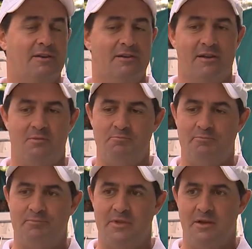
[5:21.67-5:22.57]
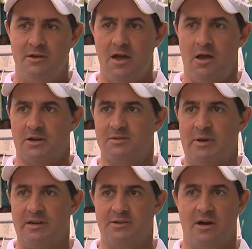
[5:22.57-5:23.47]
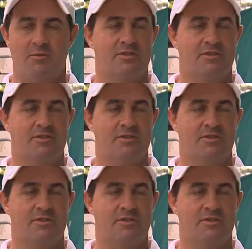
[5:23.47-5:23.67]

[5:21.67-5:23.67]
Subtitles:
And yeah, I like spending time